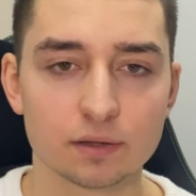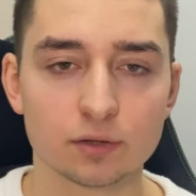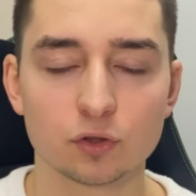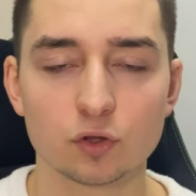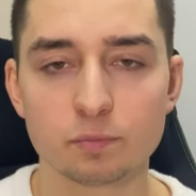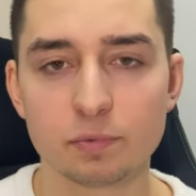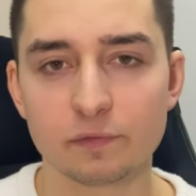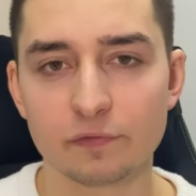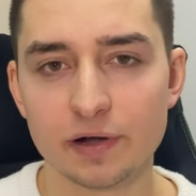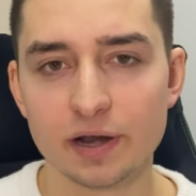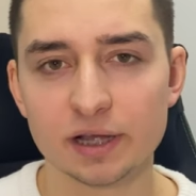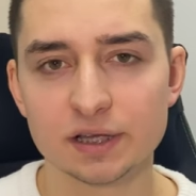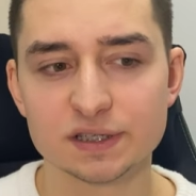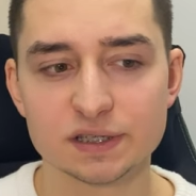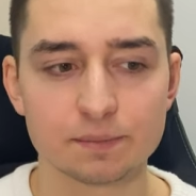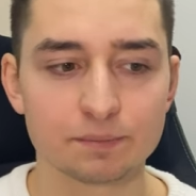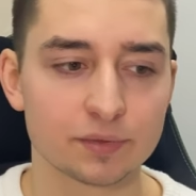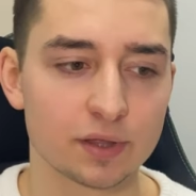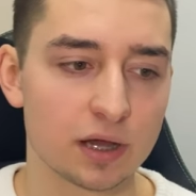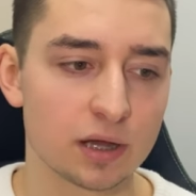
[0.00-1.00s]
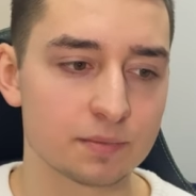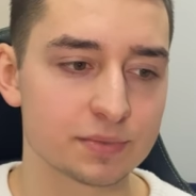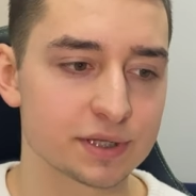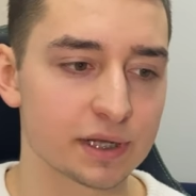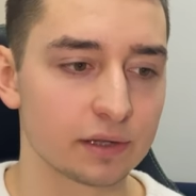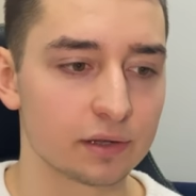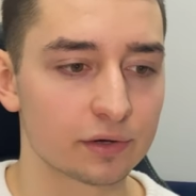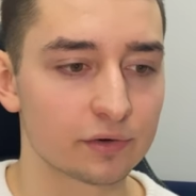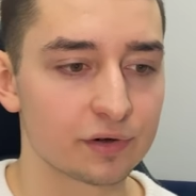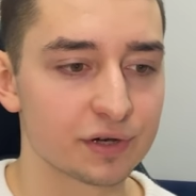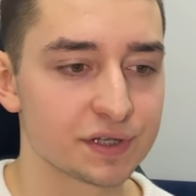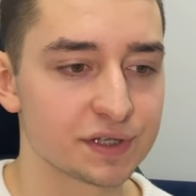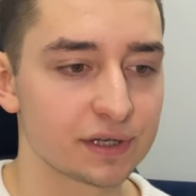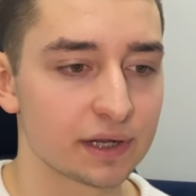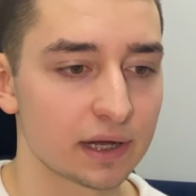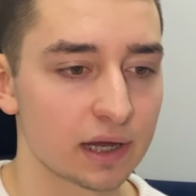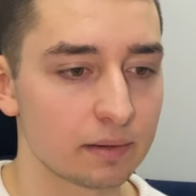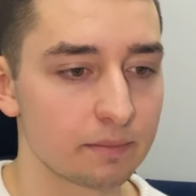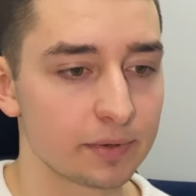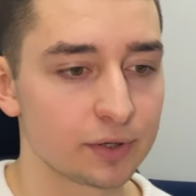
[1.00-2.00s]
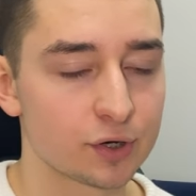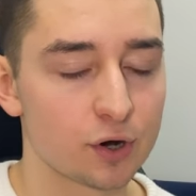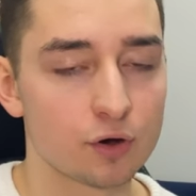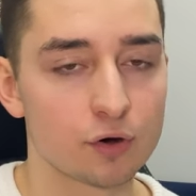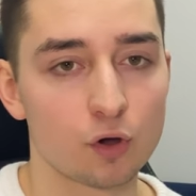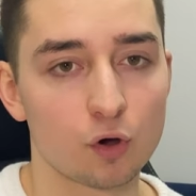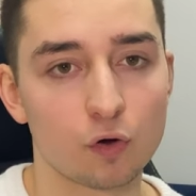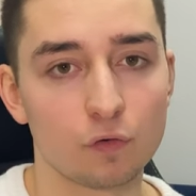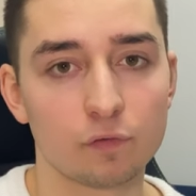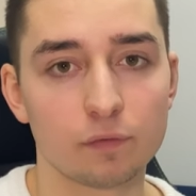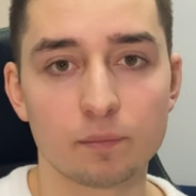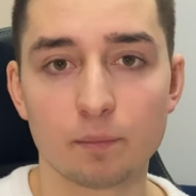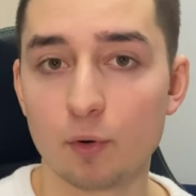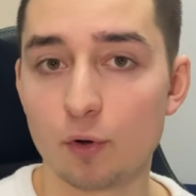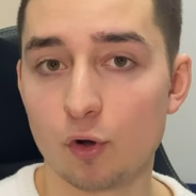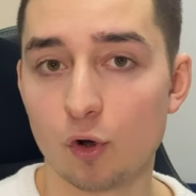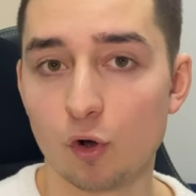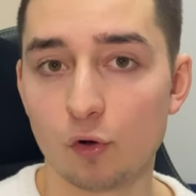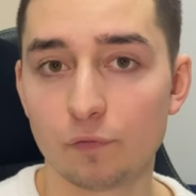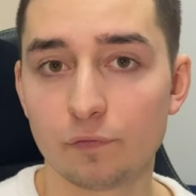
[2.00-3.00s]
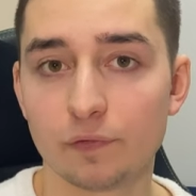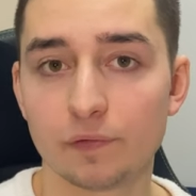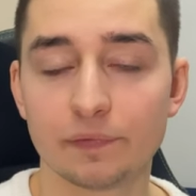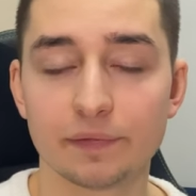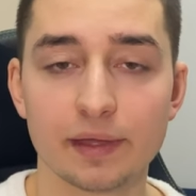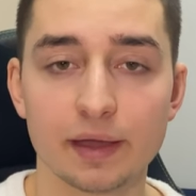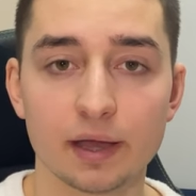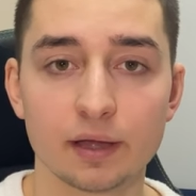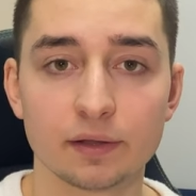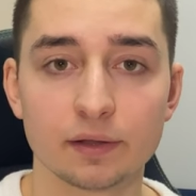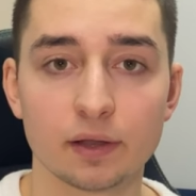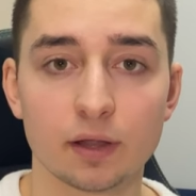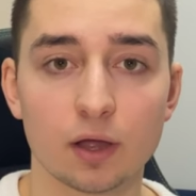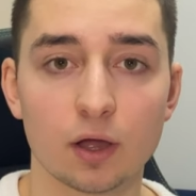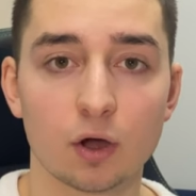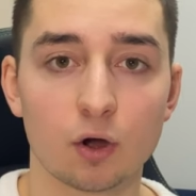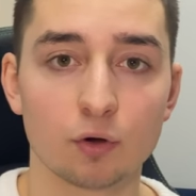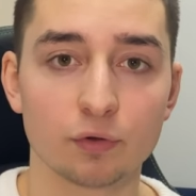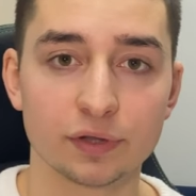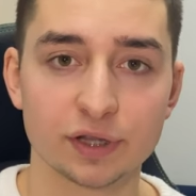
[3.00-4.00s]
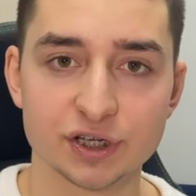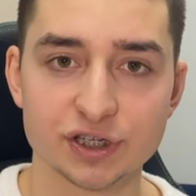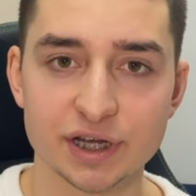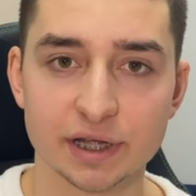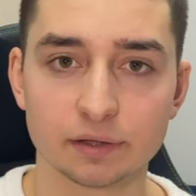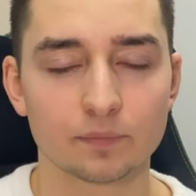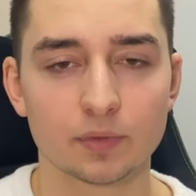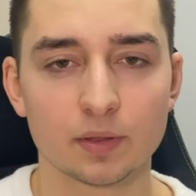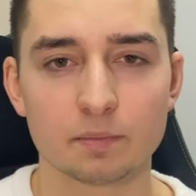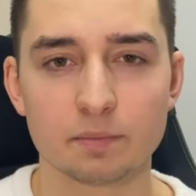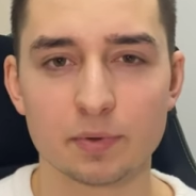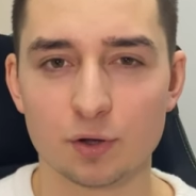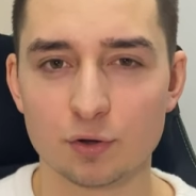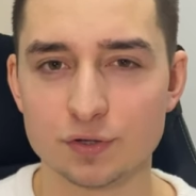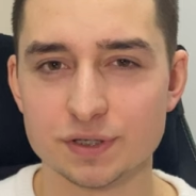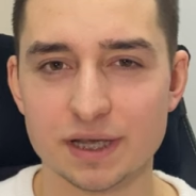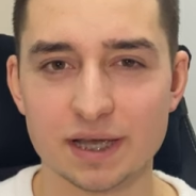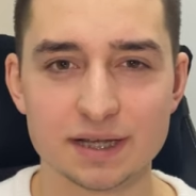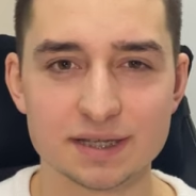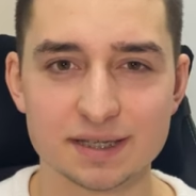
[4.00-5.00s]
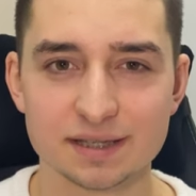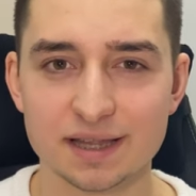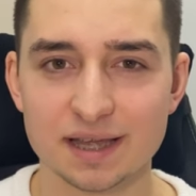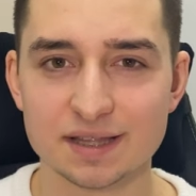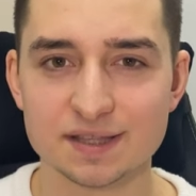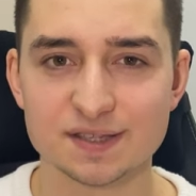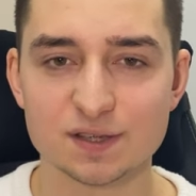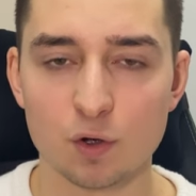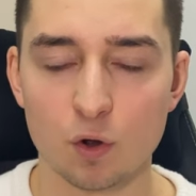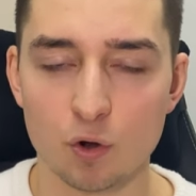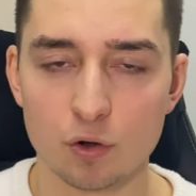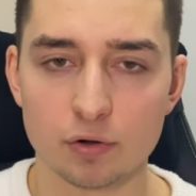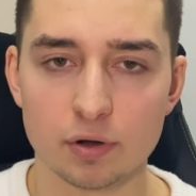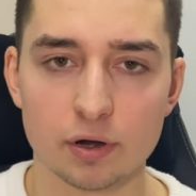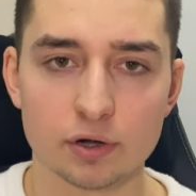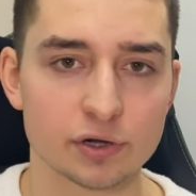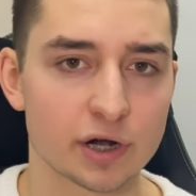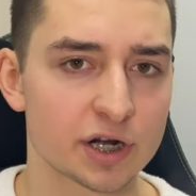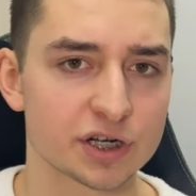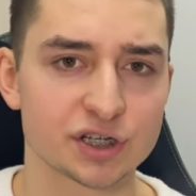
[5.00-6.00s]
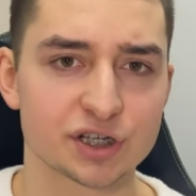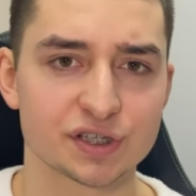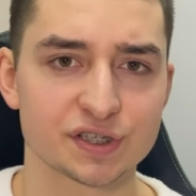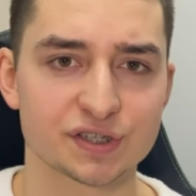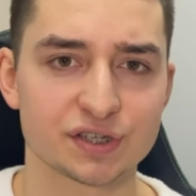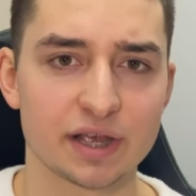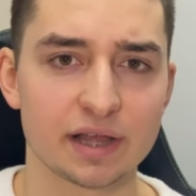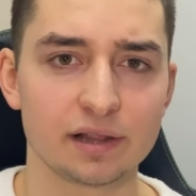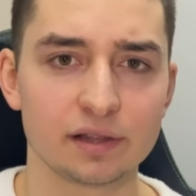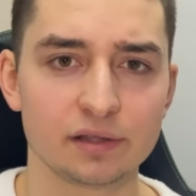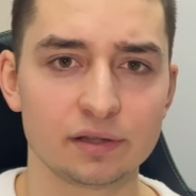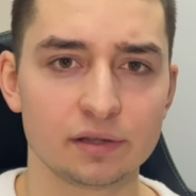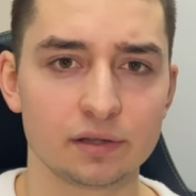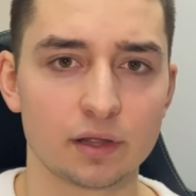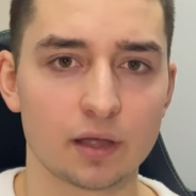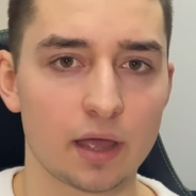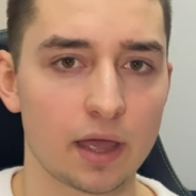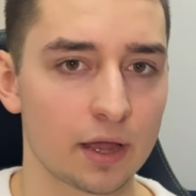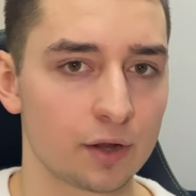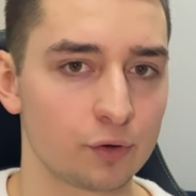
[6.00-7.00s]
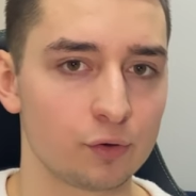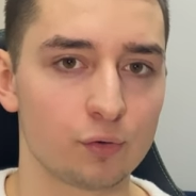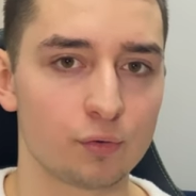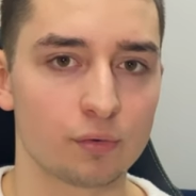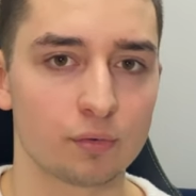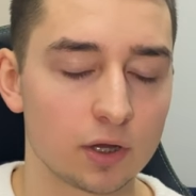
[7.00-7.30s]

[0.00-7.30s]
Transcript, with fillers: To be frank, sometimes electricity can be turned off more often than on the schedule because accidents or Russia's shelling occur.